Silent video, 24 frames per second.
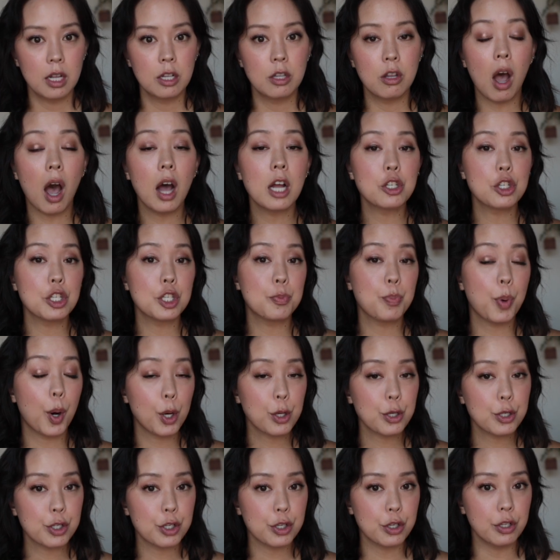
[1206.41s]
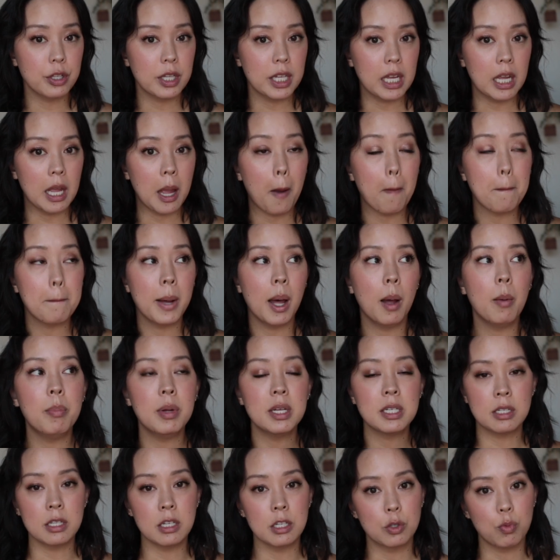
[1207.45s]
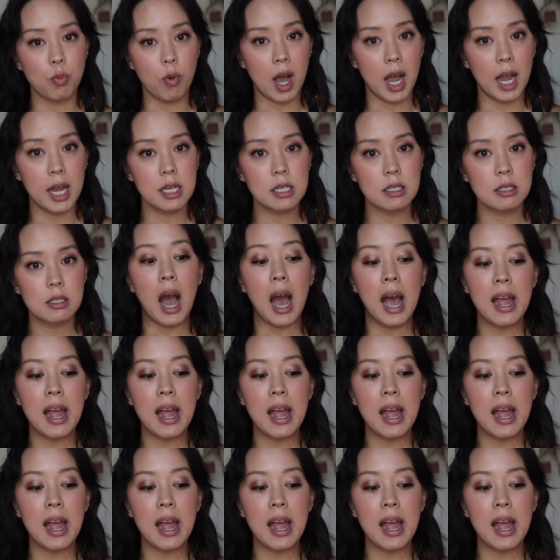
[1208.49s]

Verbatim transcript: not just personally, but business-wise.